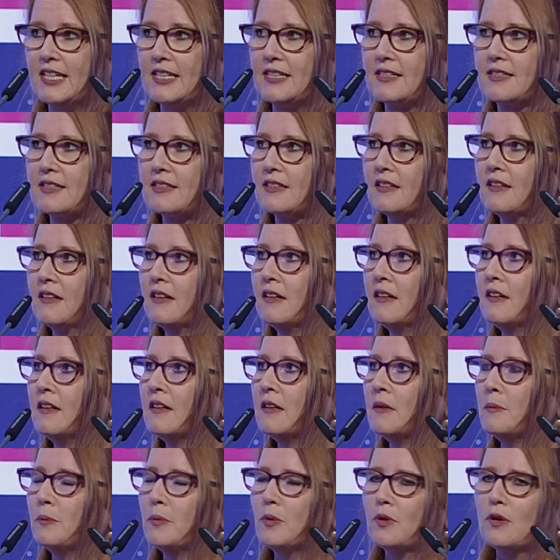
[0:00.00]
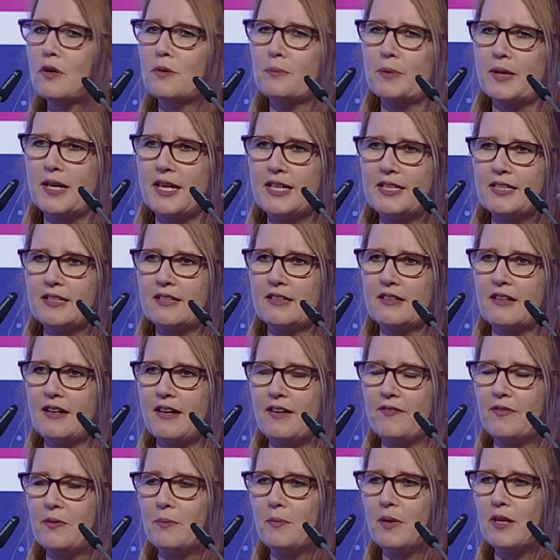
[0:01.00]
is. More complicated than I
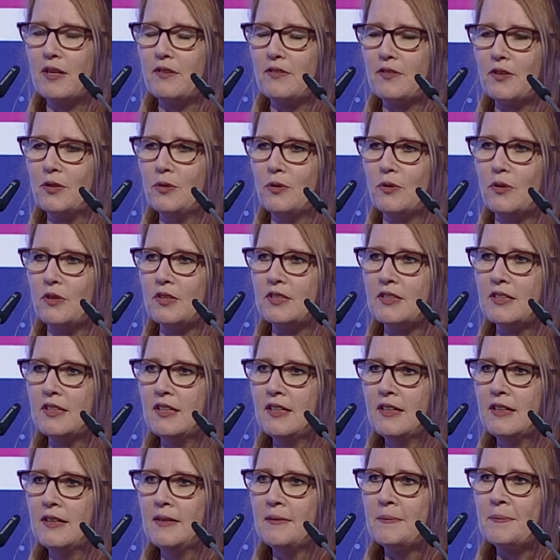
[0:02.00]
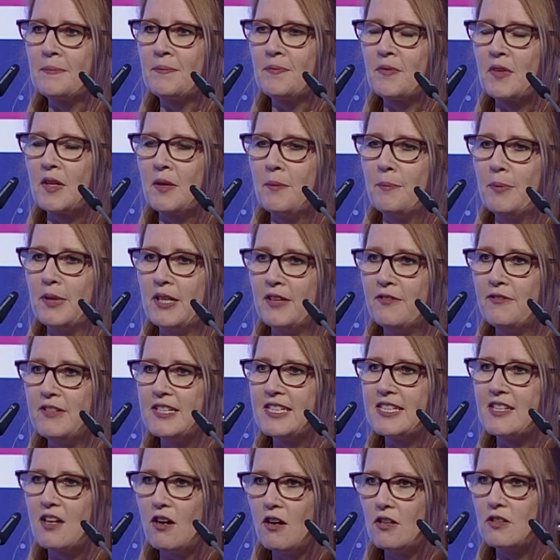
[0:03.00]
ever might have thought. But if we
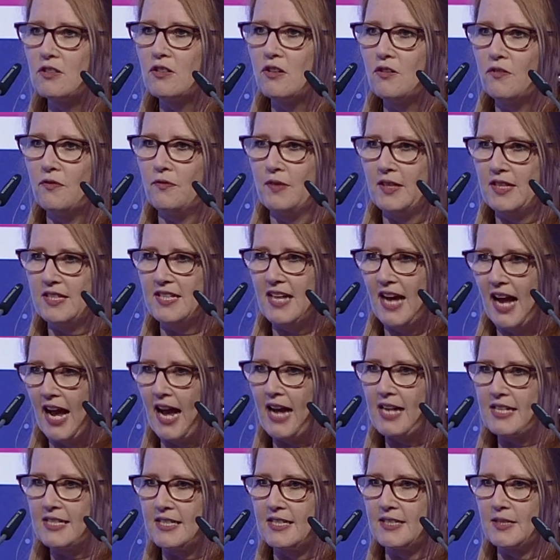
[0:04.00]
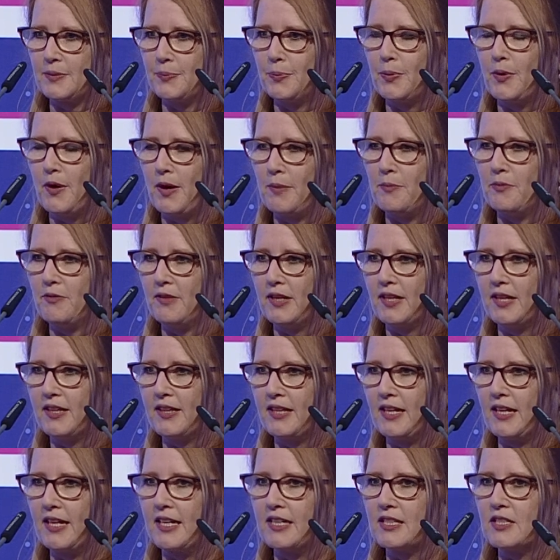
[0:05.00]
start off with tax as a primary
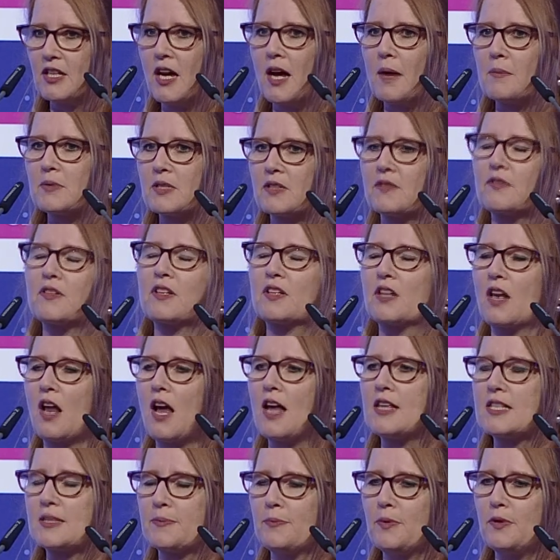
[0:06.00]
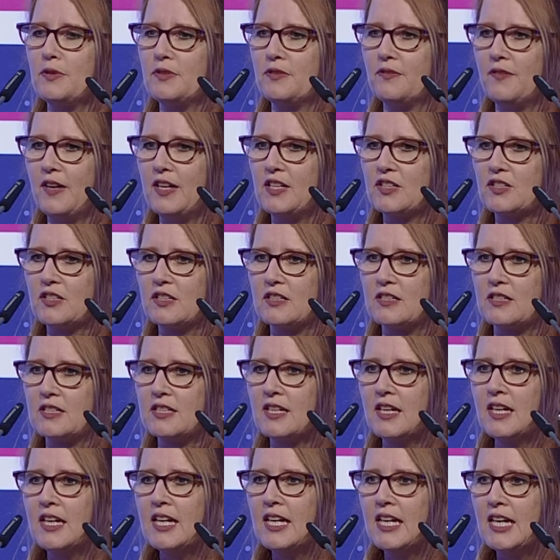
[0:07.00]
thing, in terms of clients' motivations,
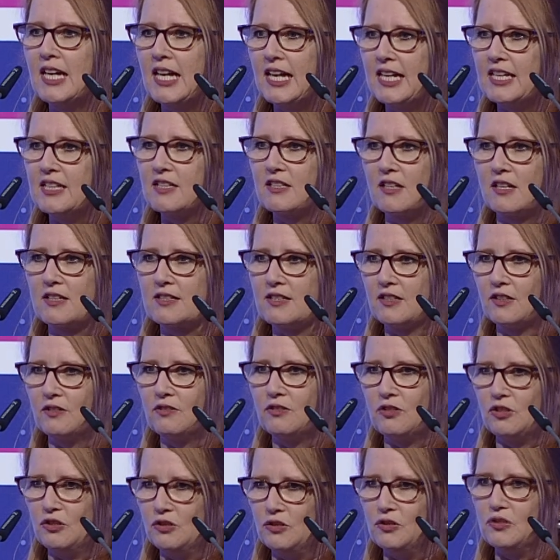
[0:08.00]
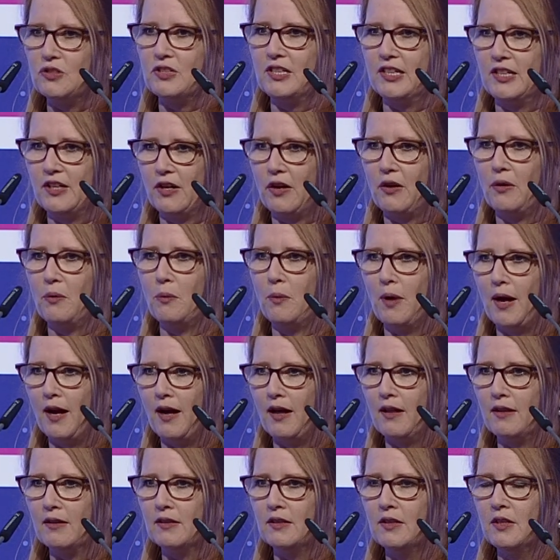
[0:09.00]
it doesn't usually go
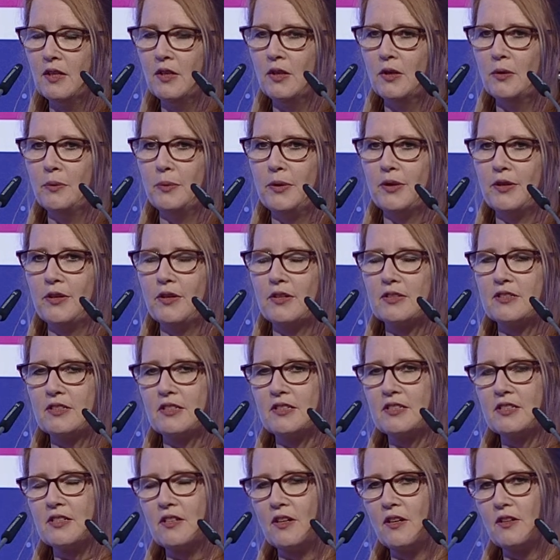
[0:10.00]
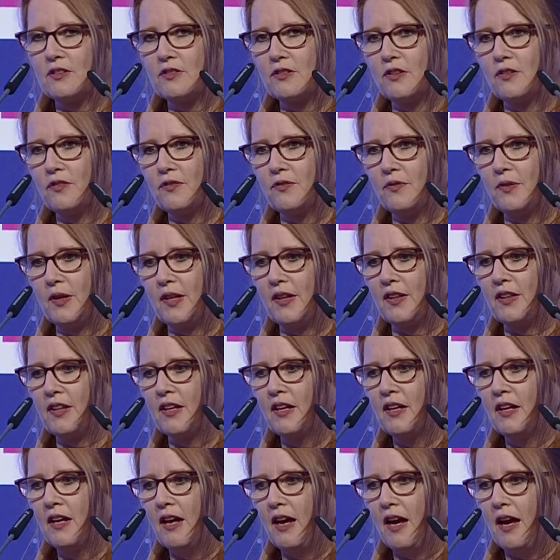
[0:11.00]
well. We've got to start off with
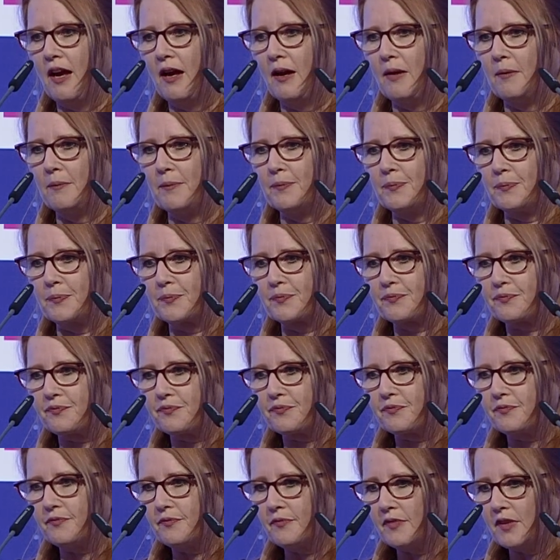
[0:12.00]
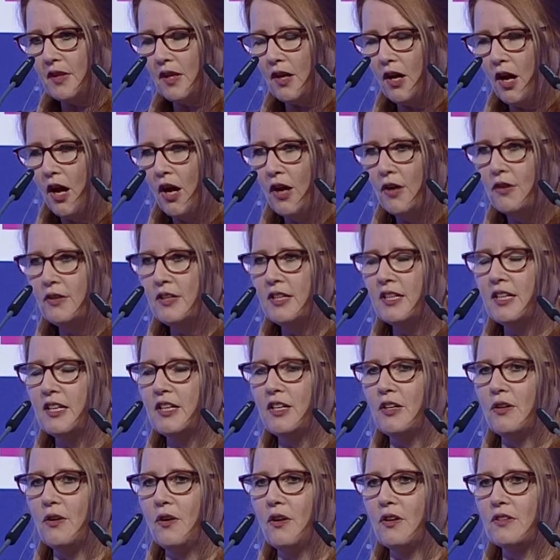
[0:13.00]
owning a
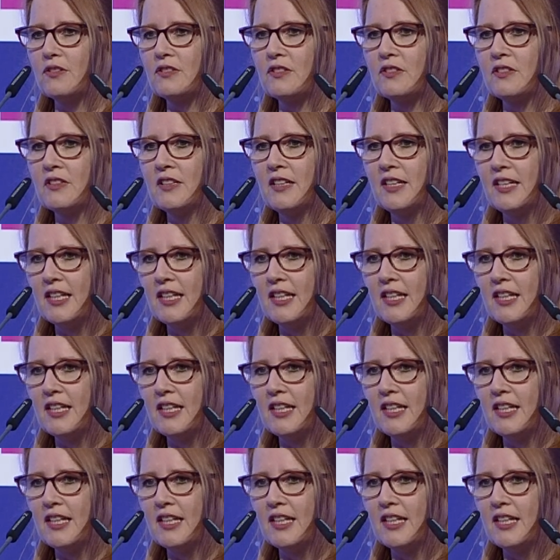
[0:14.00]
yacht,